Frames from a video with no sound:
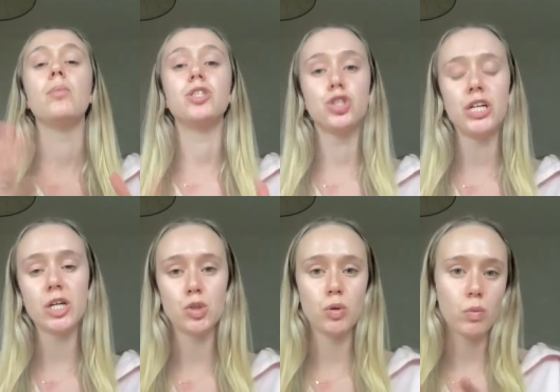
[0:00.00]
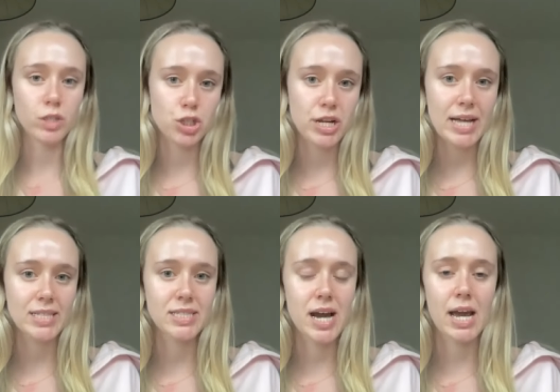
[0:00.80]
but she can do it when she
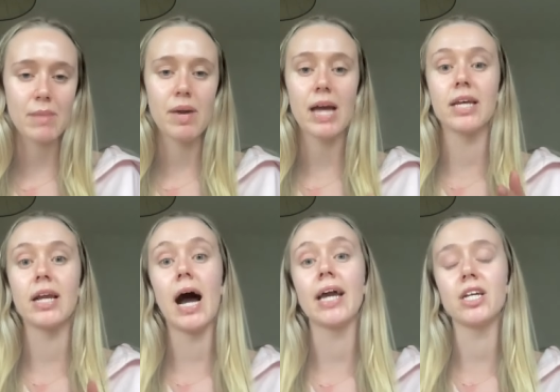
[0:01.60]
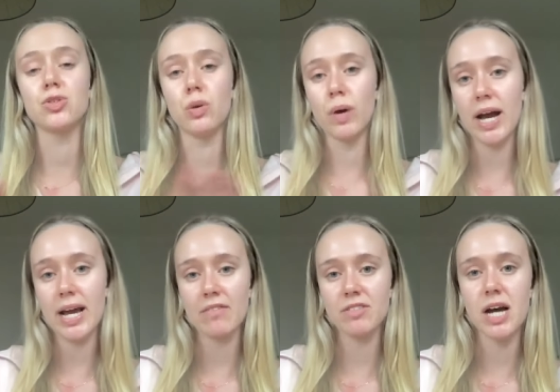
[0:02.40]
has time and then i can do it when i
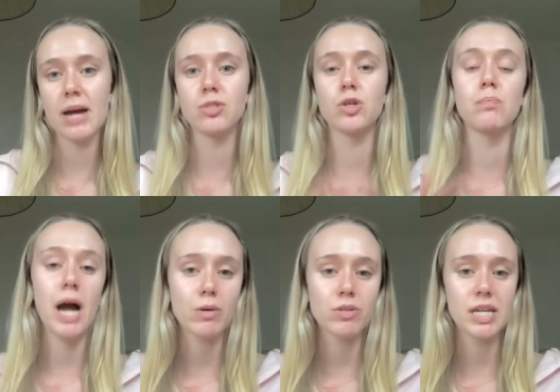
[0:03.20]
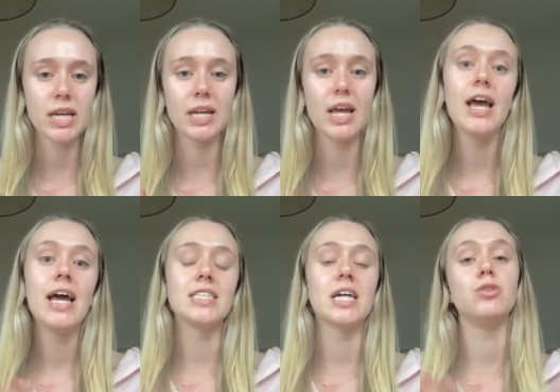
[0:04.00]
have time so my routine
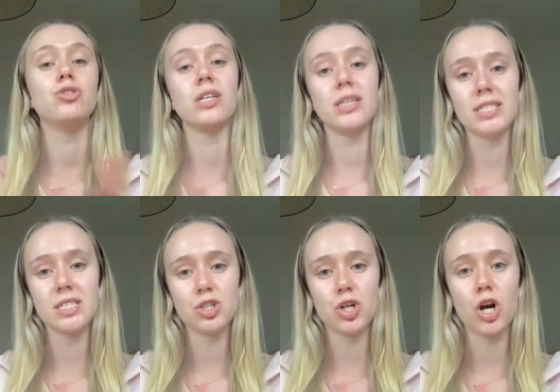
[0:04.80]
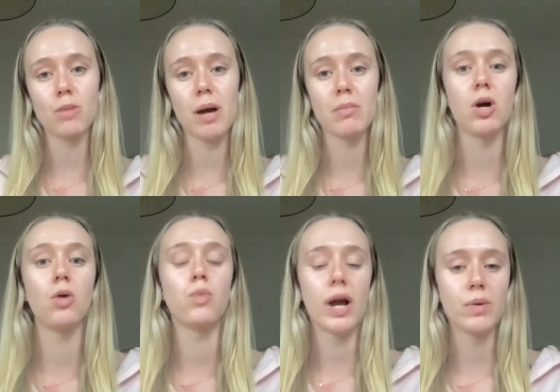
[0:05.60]
is i usually listen to her
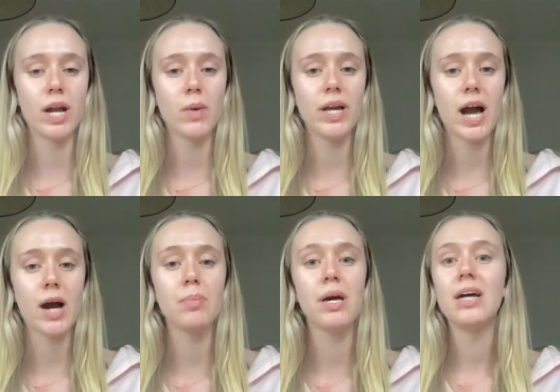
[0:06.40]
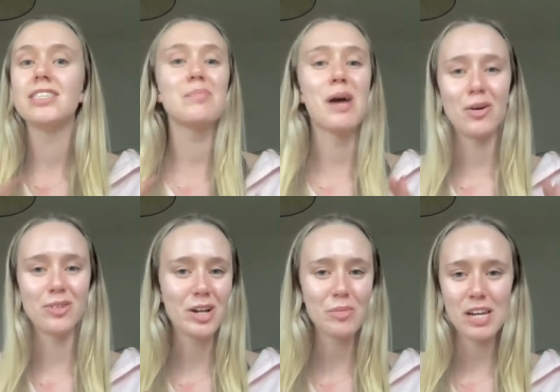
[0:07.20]
memo right when i wake up it's like my
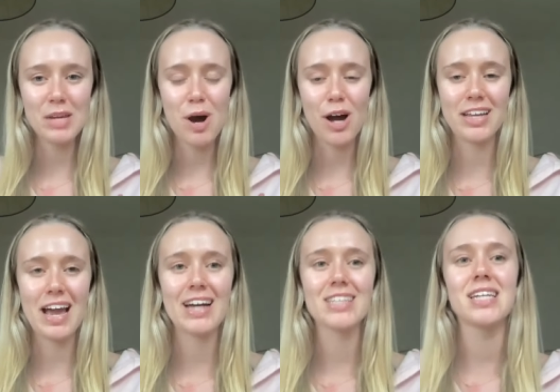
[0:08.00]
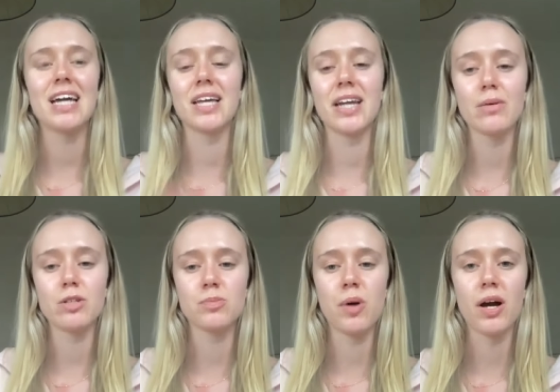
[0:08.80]
own little mini podcast and then i
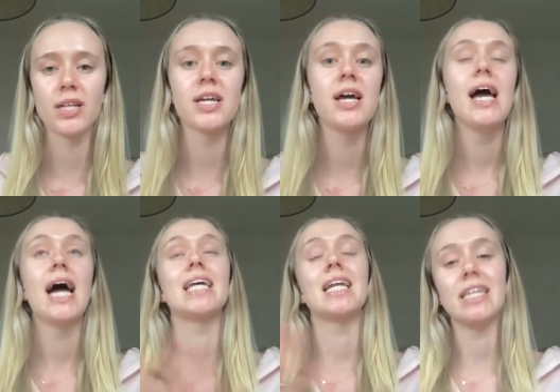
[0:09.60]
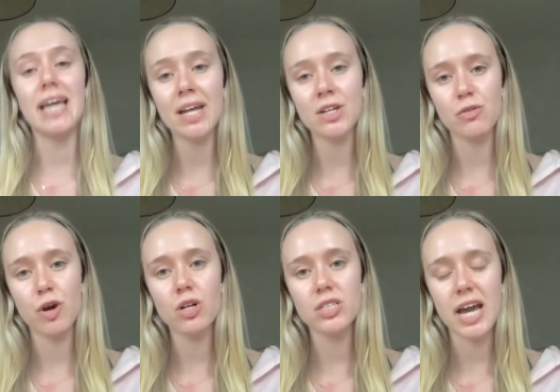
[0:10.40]
respond and then at the end of
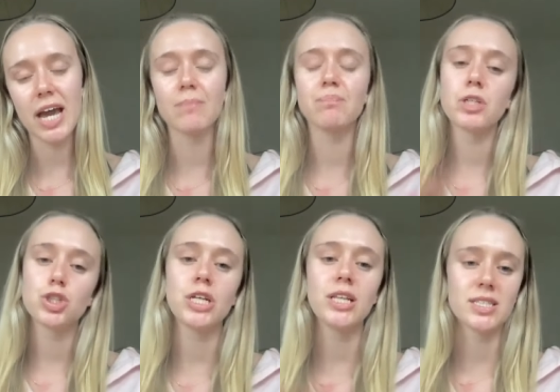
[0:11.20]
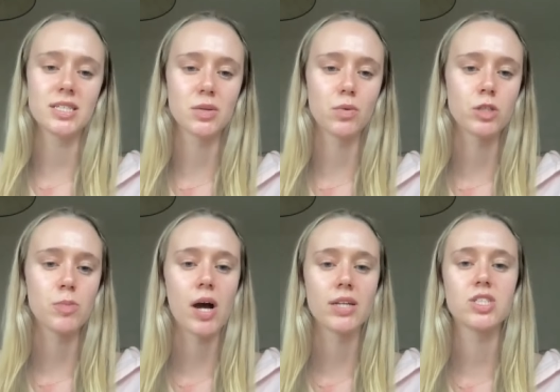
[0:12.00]
her day she listens and
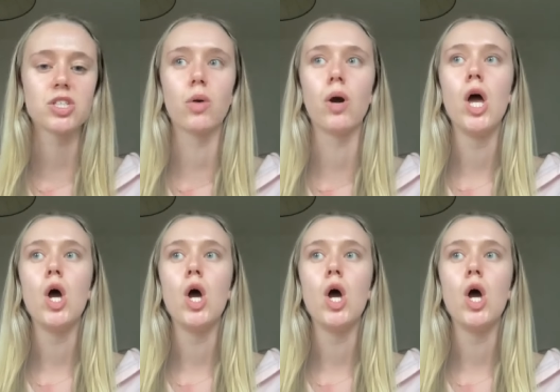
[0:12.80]
responds so